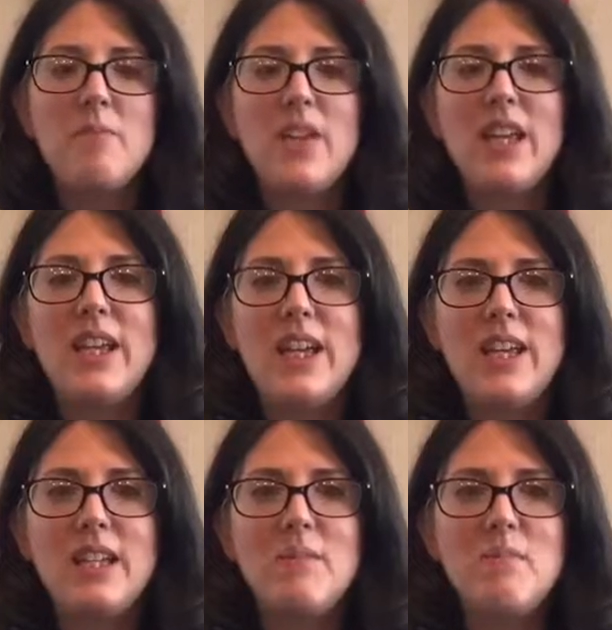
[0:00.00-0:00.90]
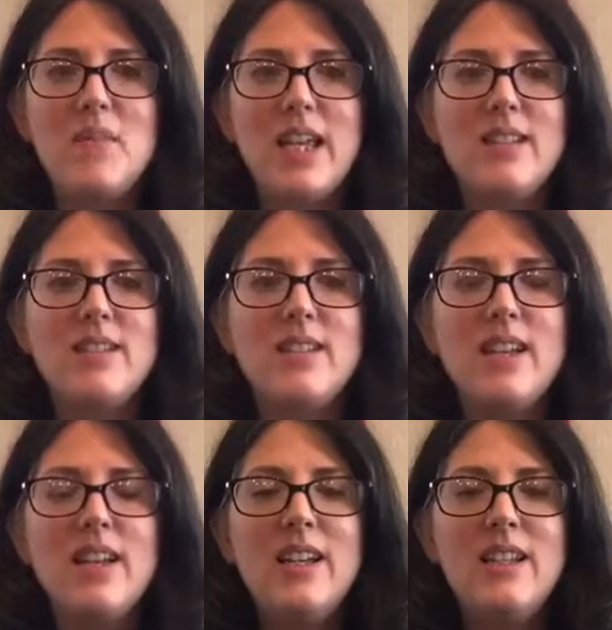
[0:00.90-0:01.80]
it
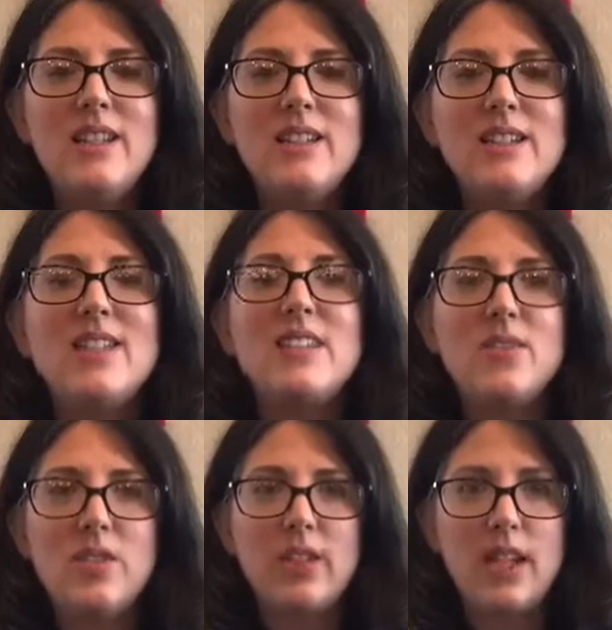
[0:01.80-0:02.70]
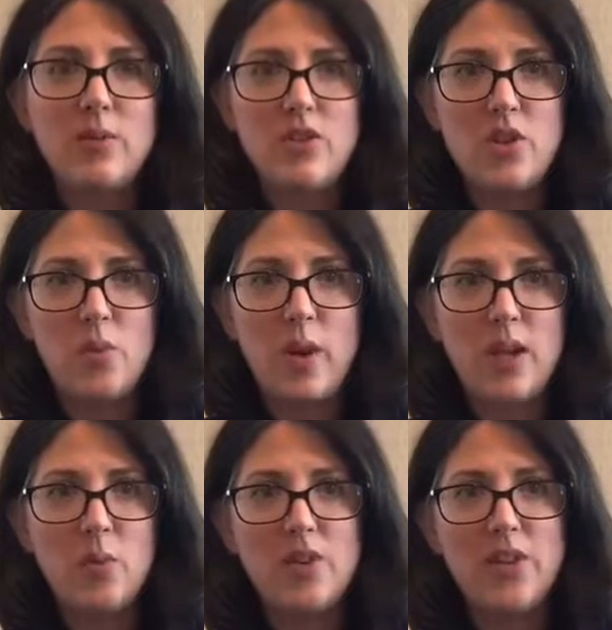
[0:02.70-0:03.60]
makes sense of the language in a
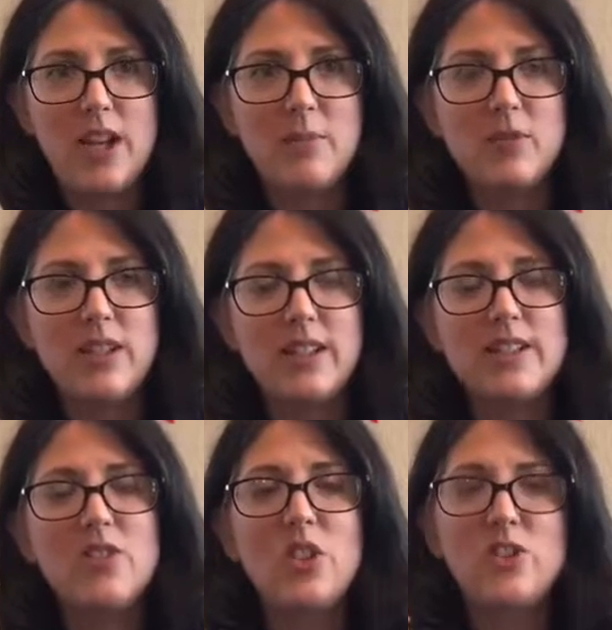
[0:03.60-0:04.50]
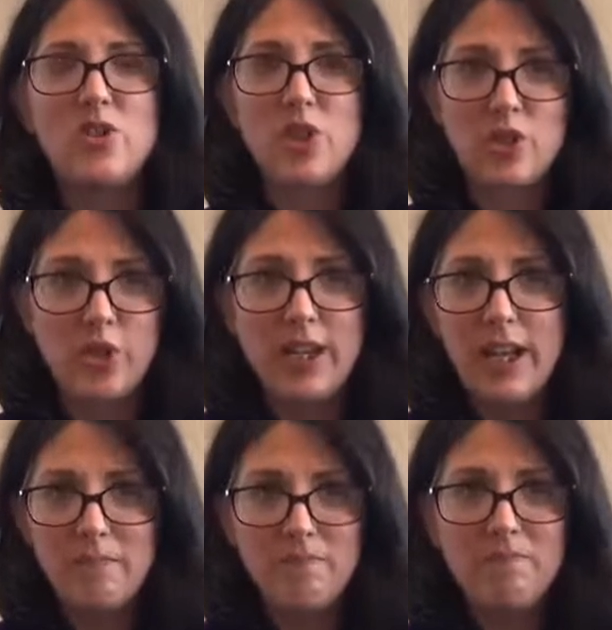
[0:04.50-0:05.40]
way where they're able to start structuring it
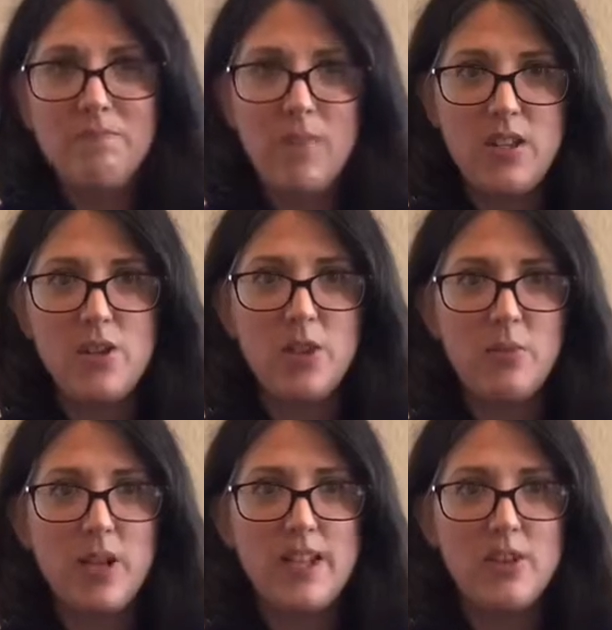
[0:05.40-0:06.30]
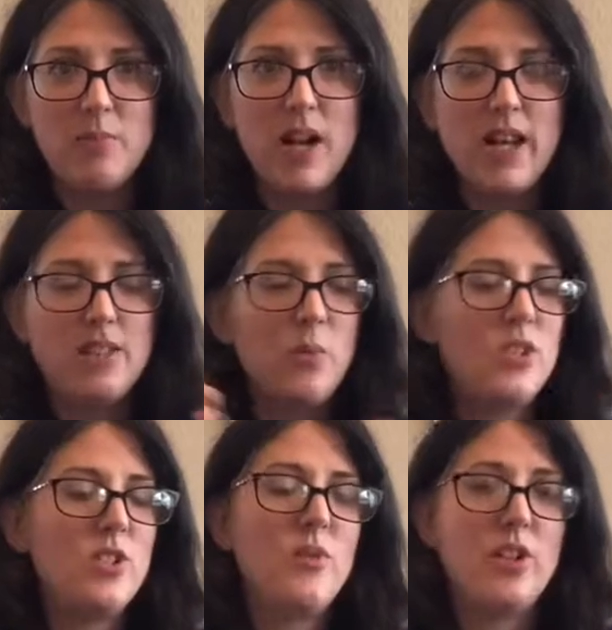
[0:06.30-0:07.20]
in their mind,
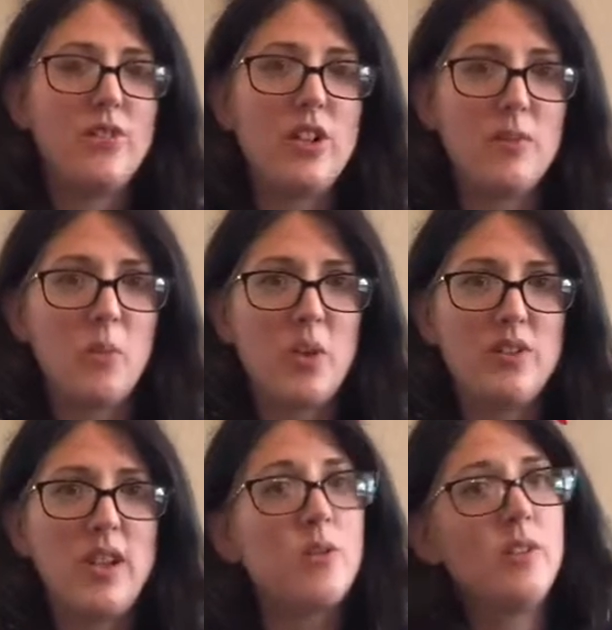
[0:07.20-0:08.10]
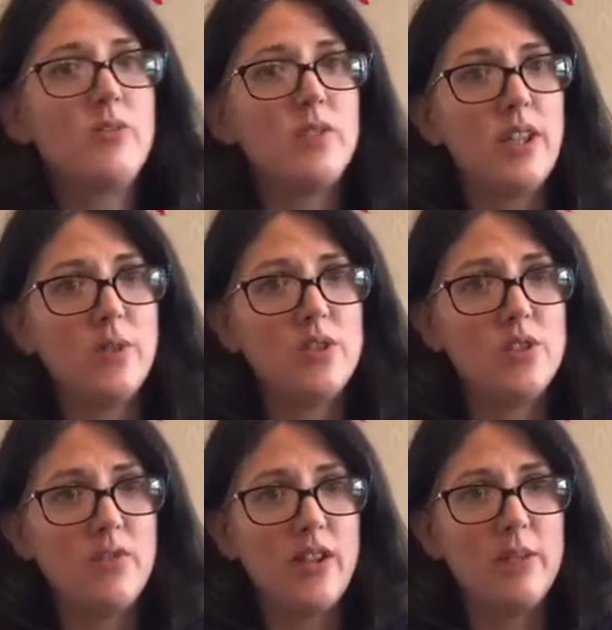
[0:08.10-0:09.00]
which is very, very important, not only for language
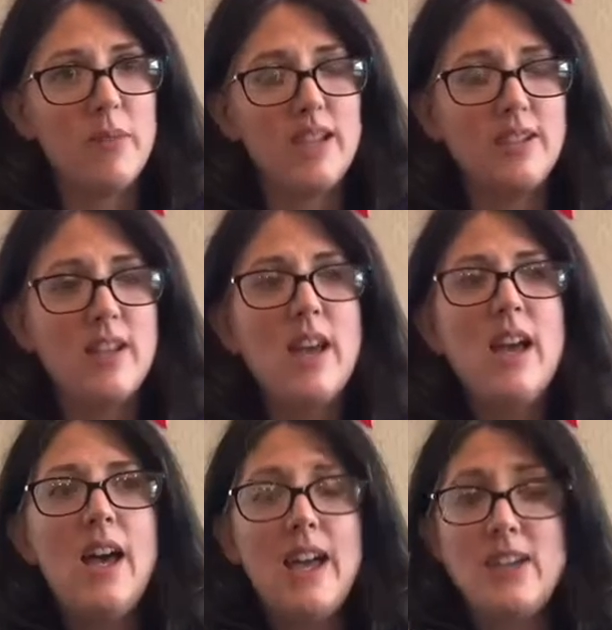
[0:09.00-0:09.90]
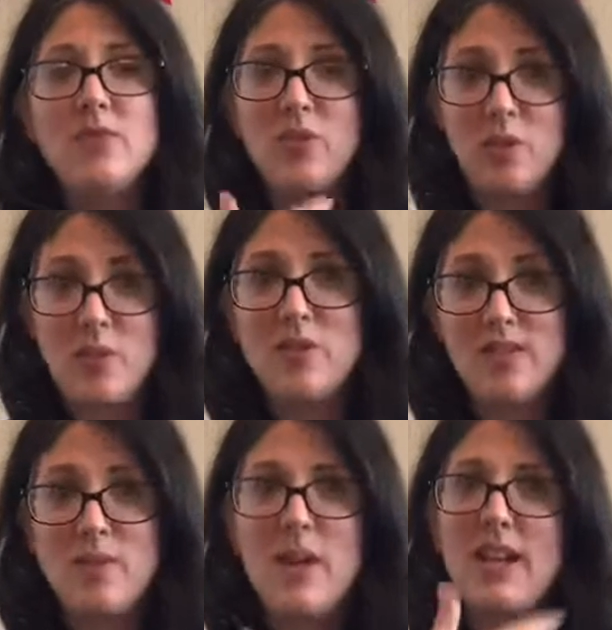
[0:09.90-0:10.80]
development and for
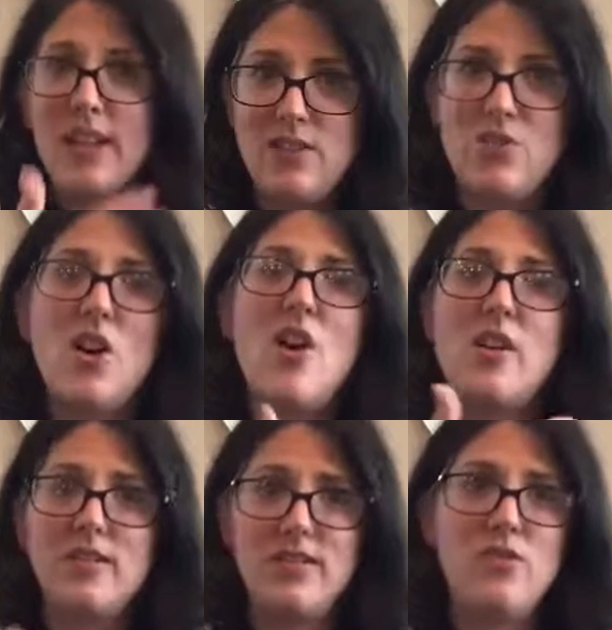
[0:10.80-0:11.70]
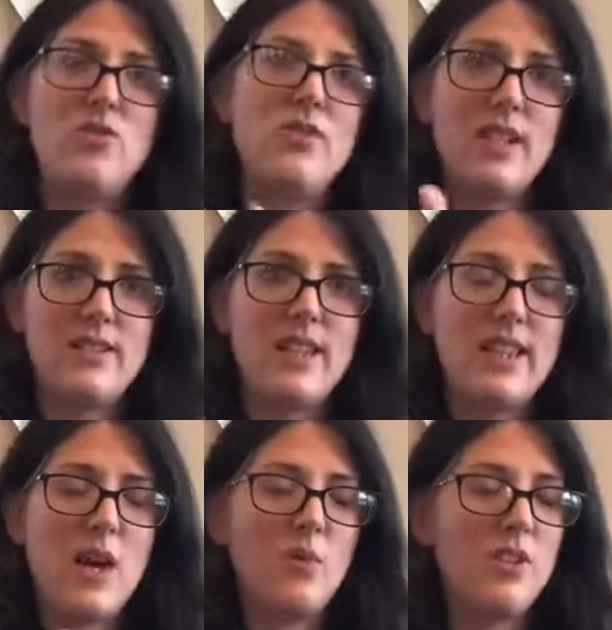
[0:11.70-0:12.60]
participating in songs and things like
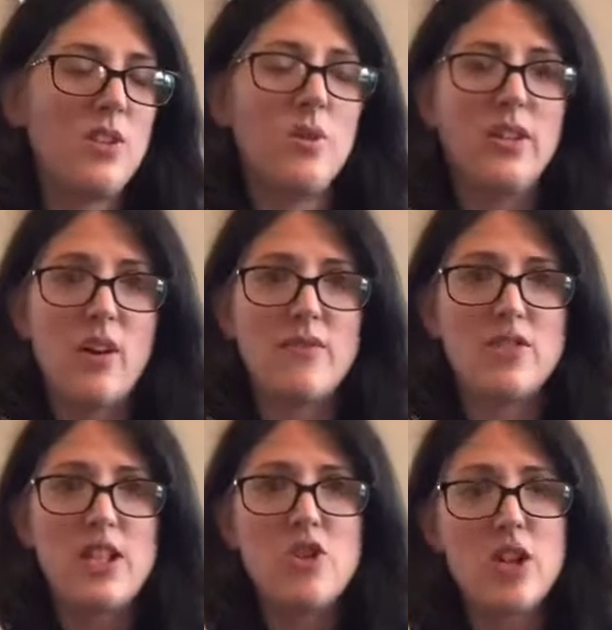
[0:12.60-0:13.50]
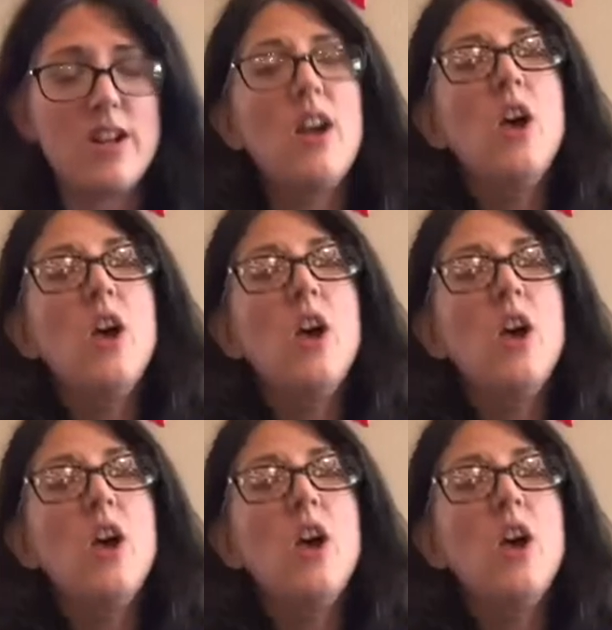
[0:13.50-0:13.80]
that with you in conversation,